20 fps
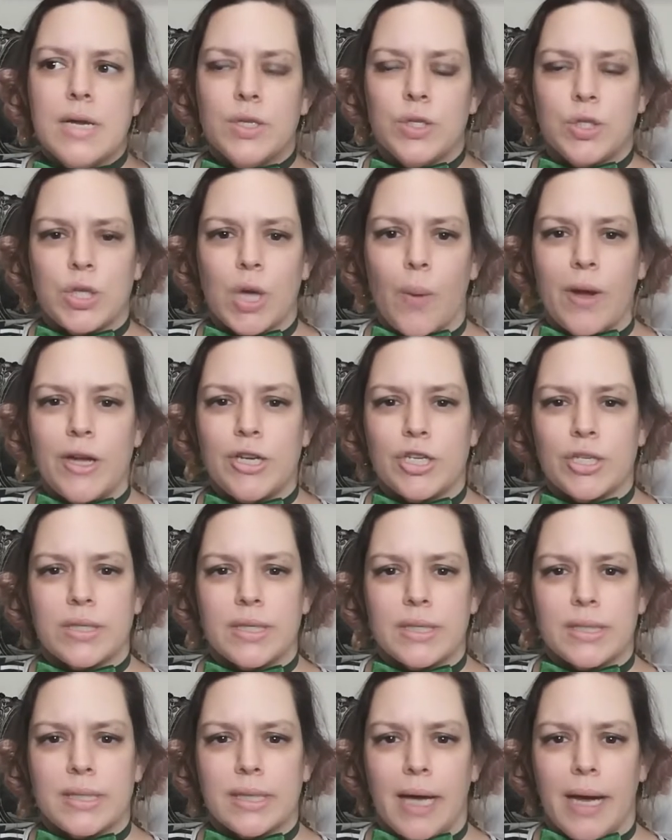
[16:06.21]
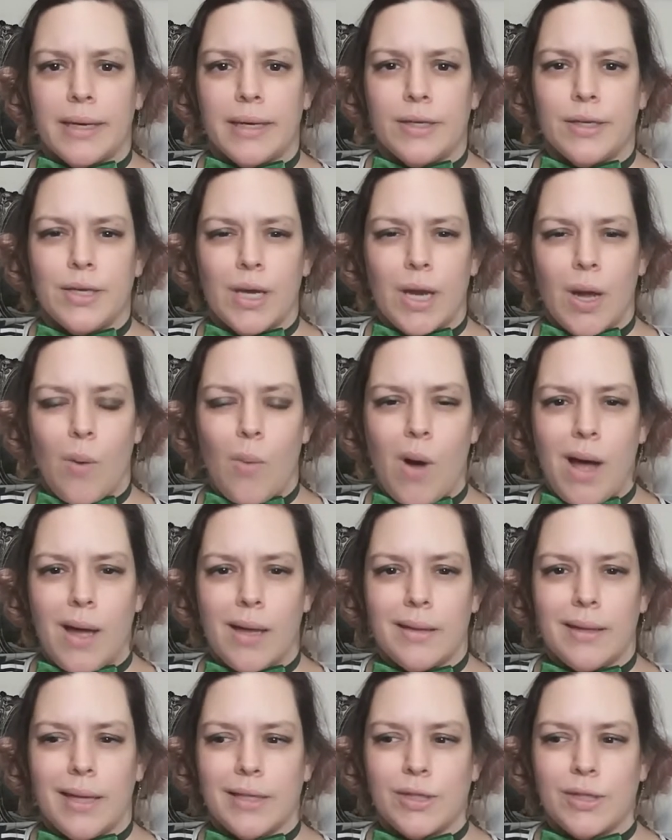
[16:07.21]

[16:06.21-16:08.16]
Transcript: So I just decided, you know what?